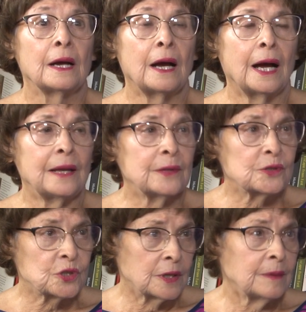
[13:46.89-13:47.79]
on the
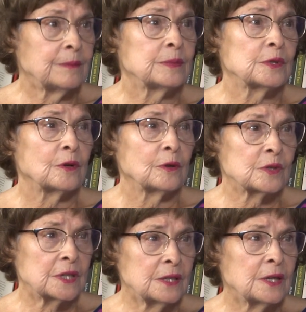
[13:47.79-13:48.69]
ship to go
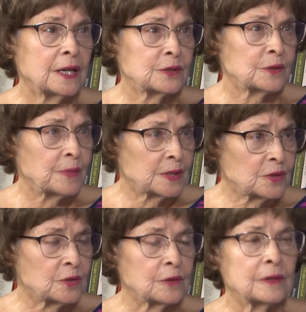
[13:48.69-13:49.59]
see Dr.
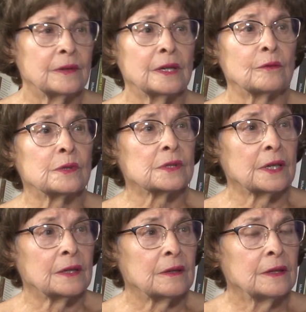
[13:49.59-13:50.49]
Pasteur, and there was
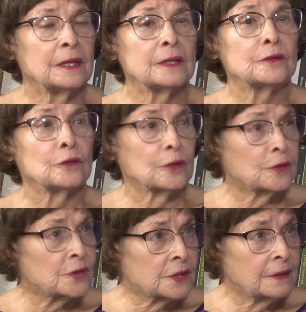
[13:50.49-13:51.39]
a
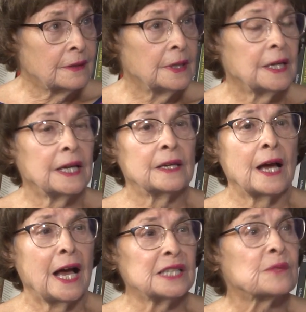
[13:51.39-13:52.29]
nurse and a
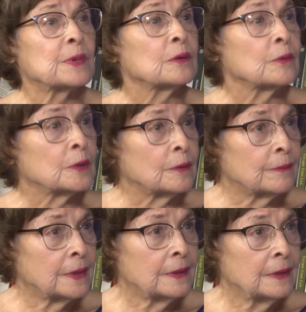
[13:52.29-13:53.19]
hospital room
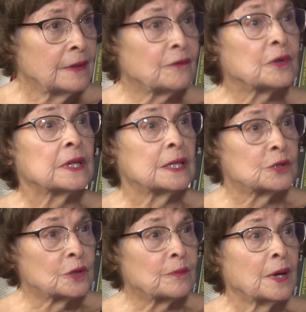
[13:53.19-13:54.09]
for the
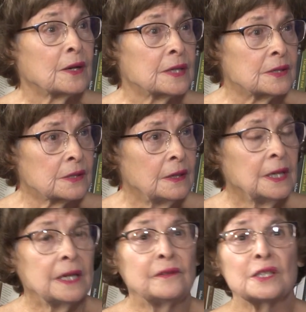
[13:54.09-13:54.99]
injured parties.
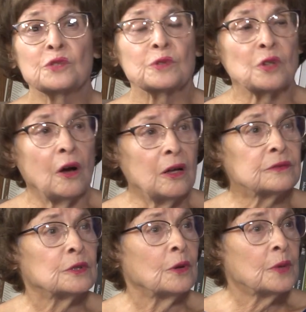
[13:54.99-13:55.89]
And this was all
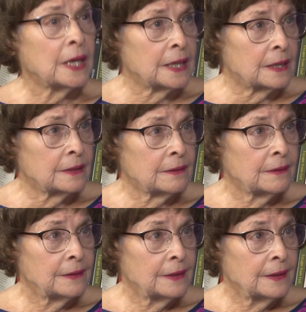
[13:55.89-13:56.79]
donated
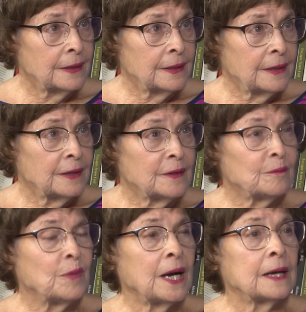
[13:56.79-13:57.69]

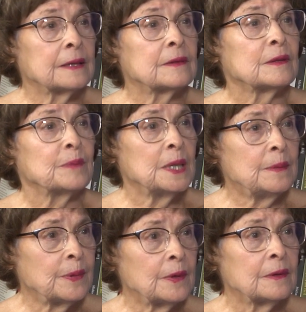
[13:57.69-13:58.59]
by the
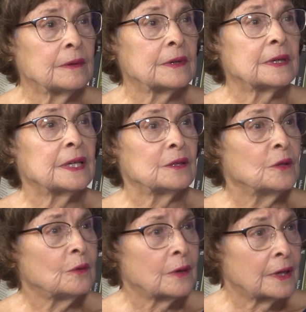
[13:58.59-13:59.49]
people in
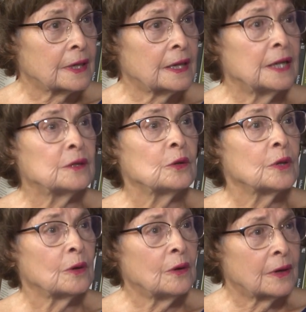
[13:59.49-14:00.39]
Newark and New
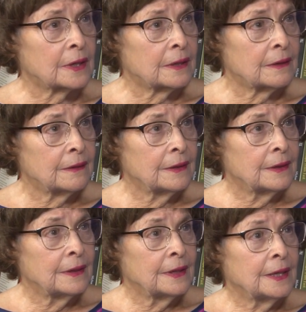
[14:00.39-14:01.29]
York.
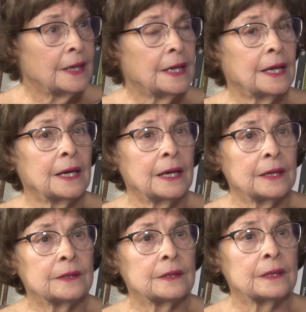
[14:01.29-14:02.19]

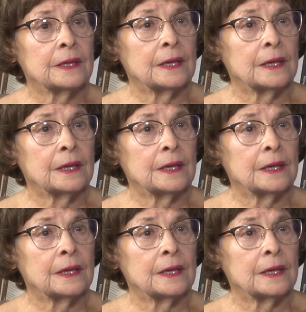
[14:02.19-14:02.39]
And,